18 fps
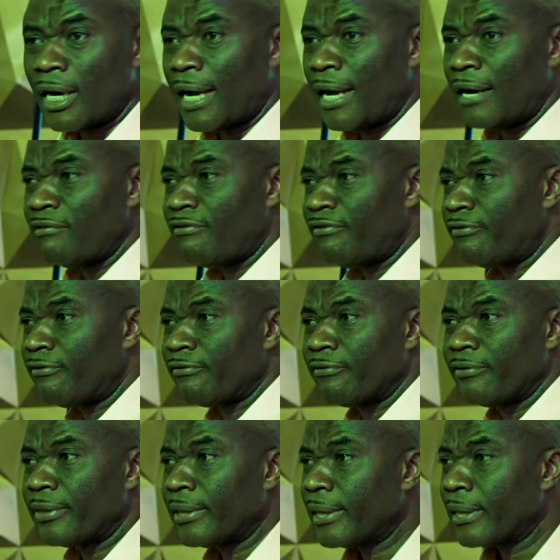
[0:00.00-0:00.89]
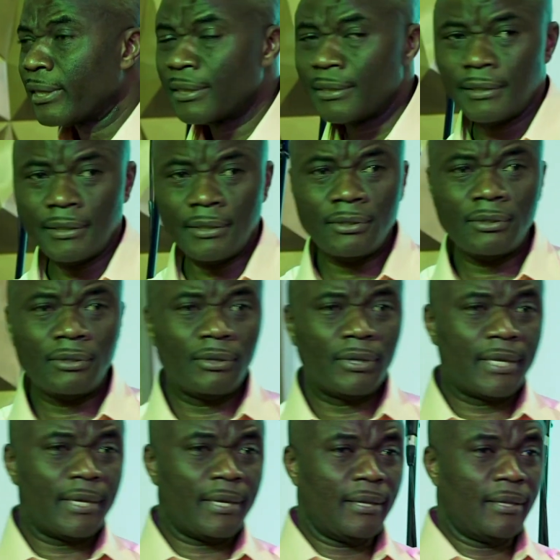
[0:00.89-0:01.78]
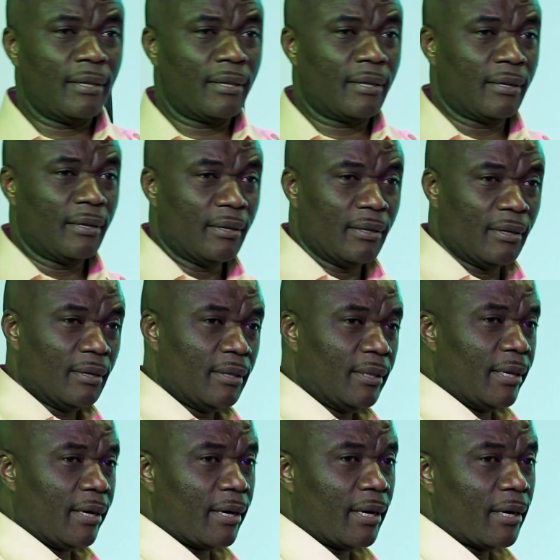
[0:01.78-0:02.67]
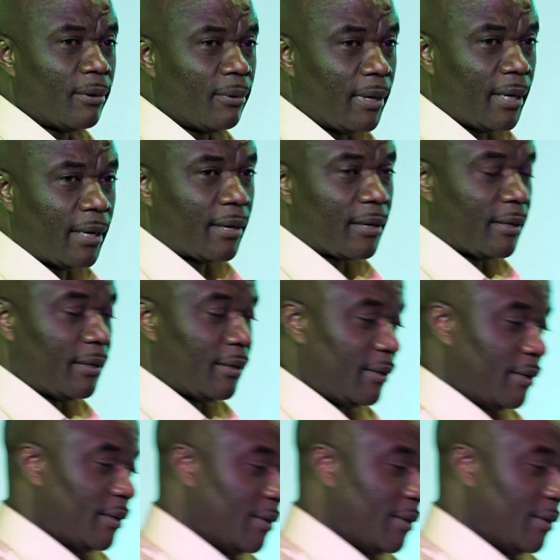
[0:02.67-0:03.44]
Jonas. Oh, okay. The regular.